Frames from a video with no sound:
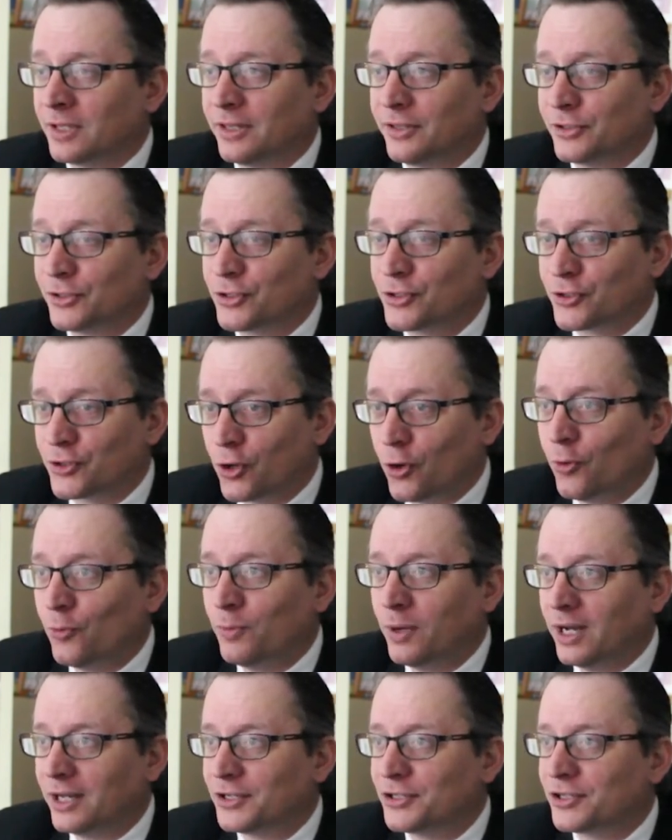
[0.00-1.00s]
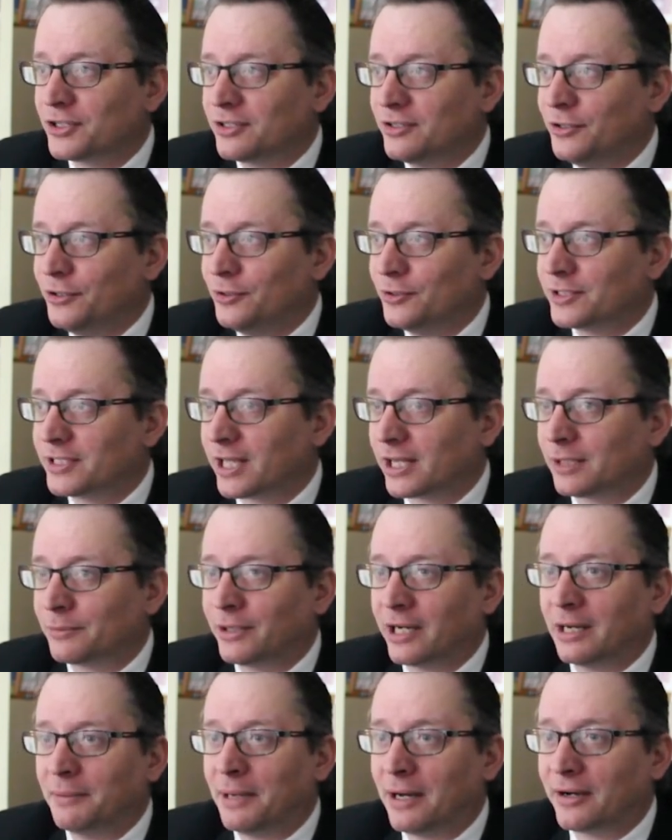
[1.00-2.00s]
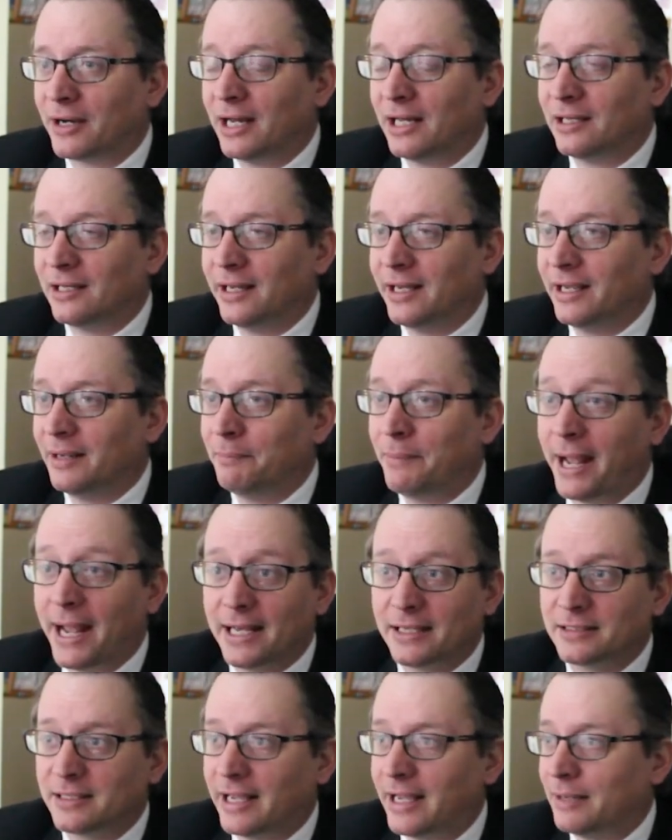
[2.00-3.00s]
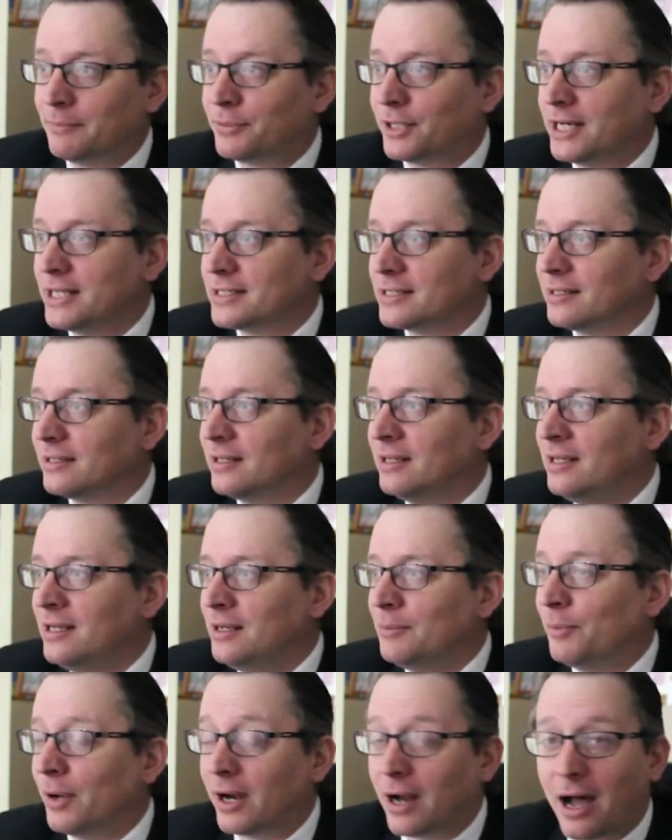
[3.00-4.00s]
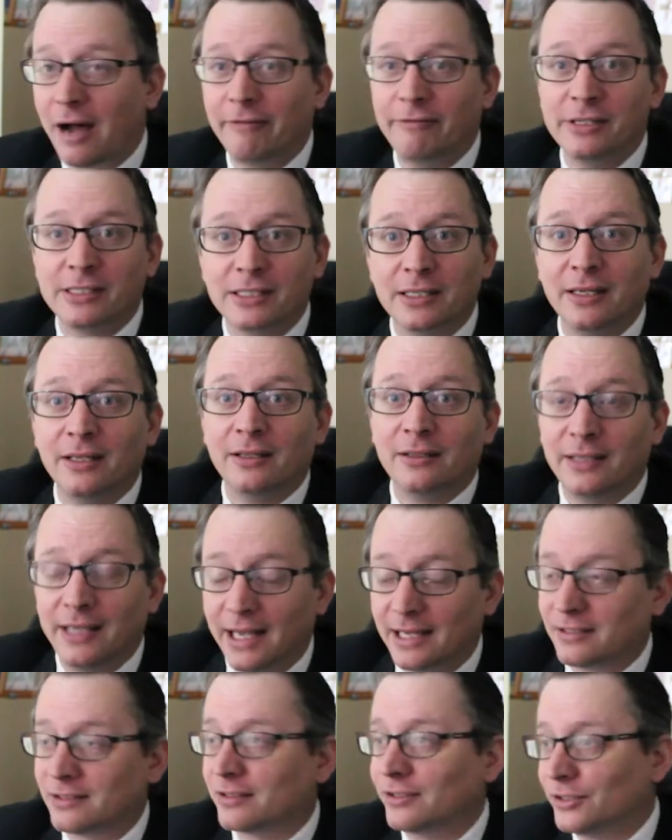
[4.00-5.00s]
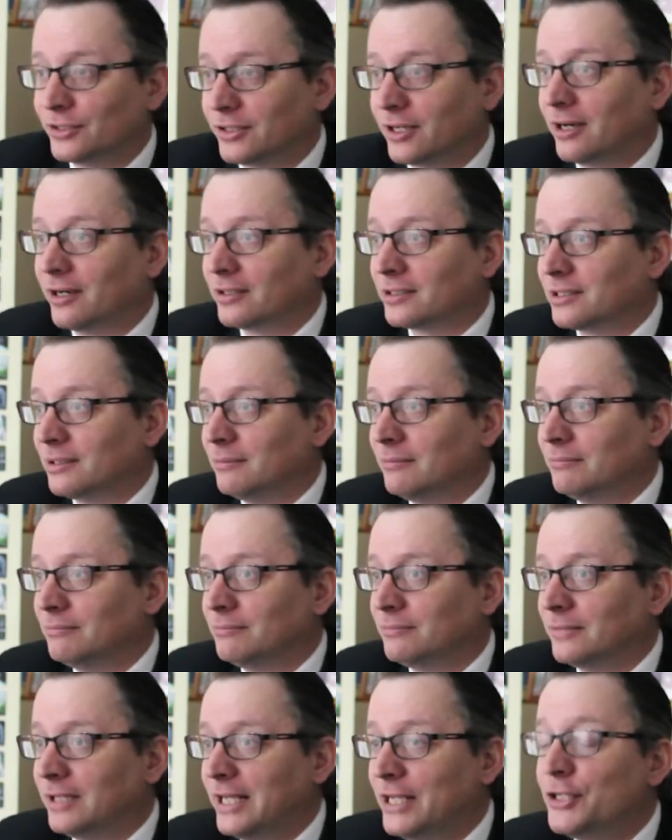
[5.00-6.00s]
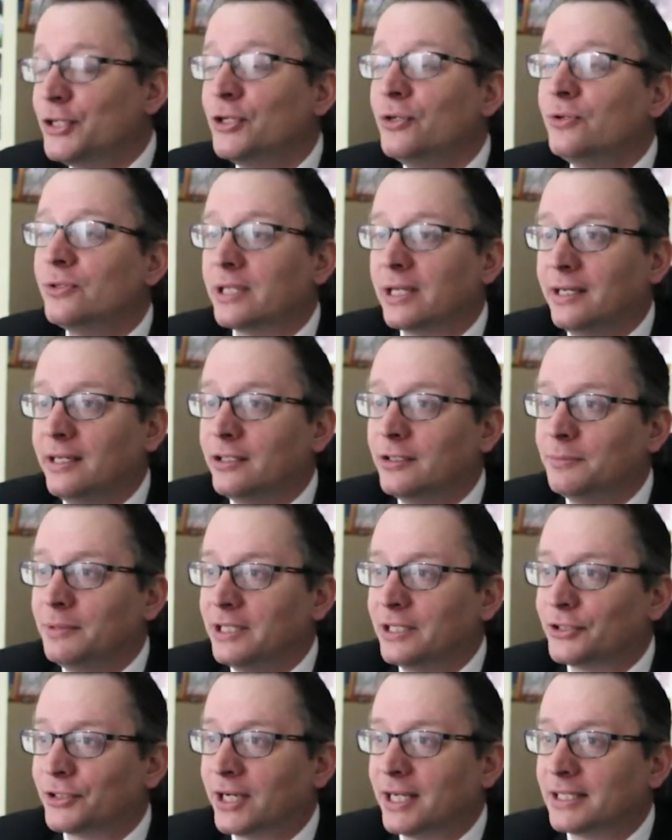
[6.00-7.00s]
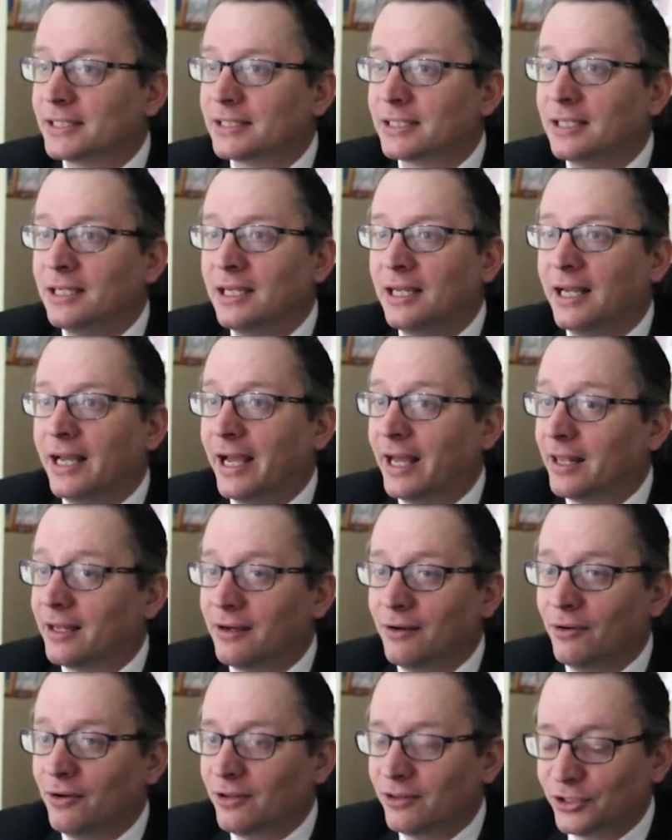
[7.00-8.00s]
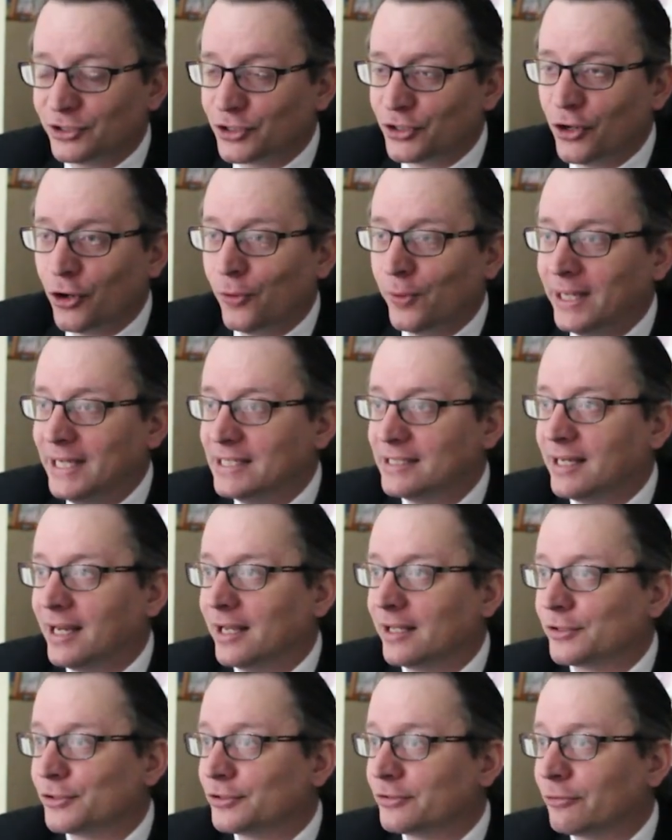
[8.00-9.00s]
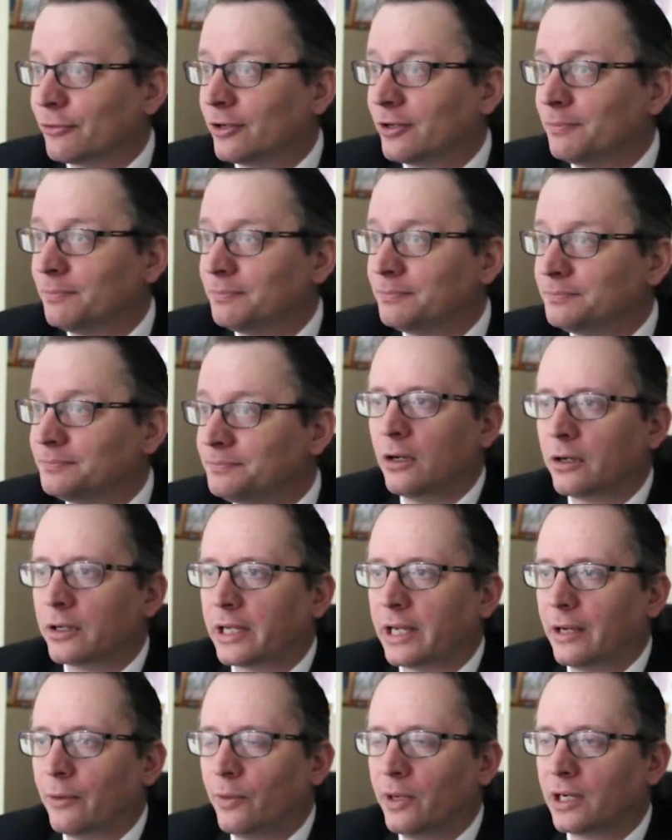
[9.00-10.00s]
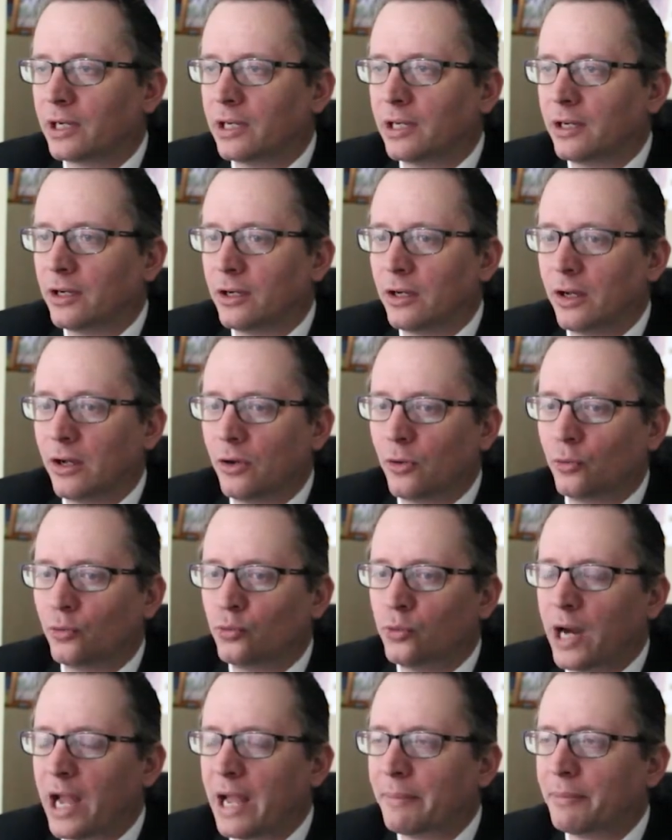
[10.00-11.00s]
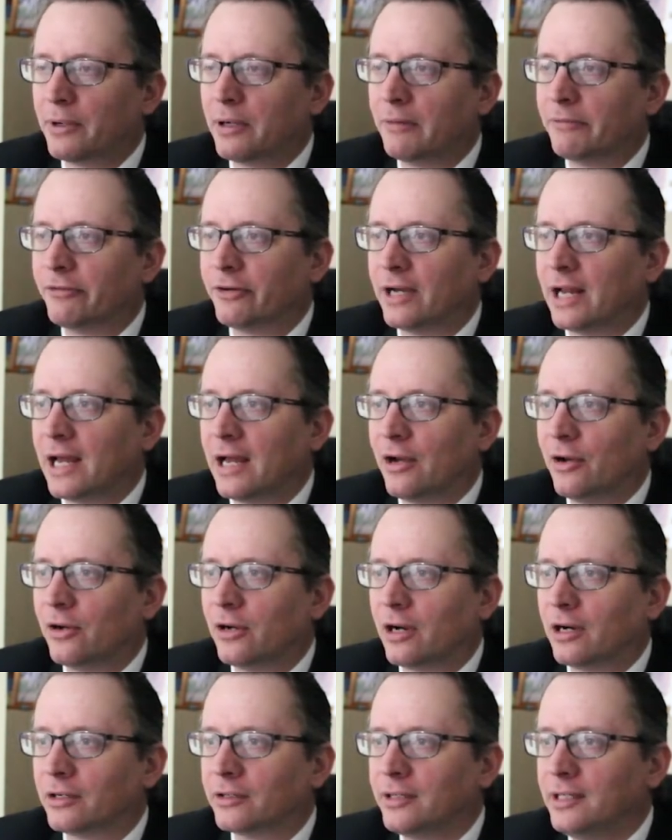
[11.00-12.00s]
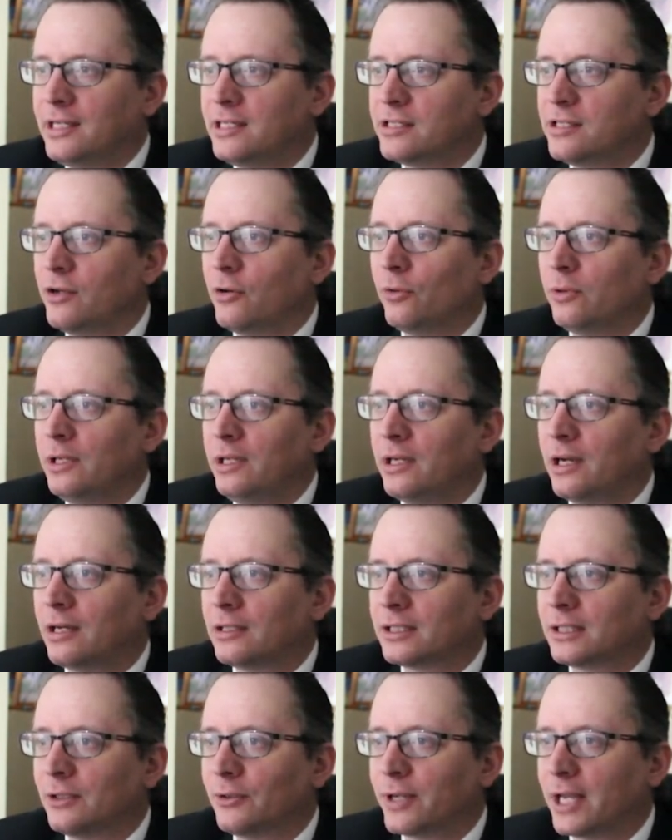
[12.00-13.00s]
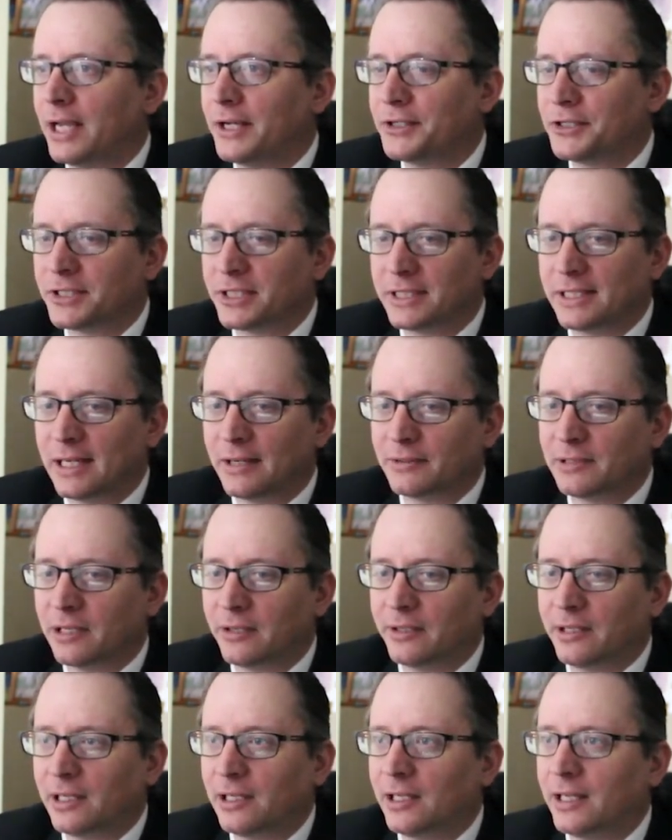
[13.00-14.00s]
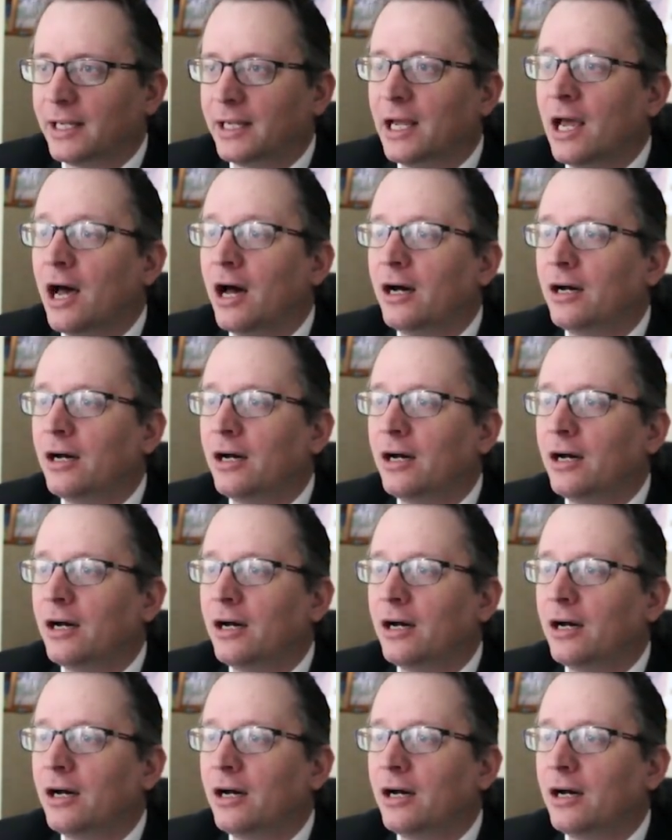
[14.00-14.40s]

There's so much to celebrate about LA, past and present, but obviously, yes, there are some issues that need to be addressed, and there's no easy answers for them. Okay, we are gonna wrap it up for now. Are these the only haunted locations in downtown LA?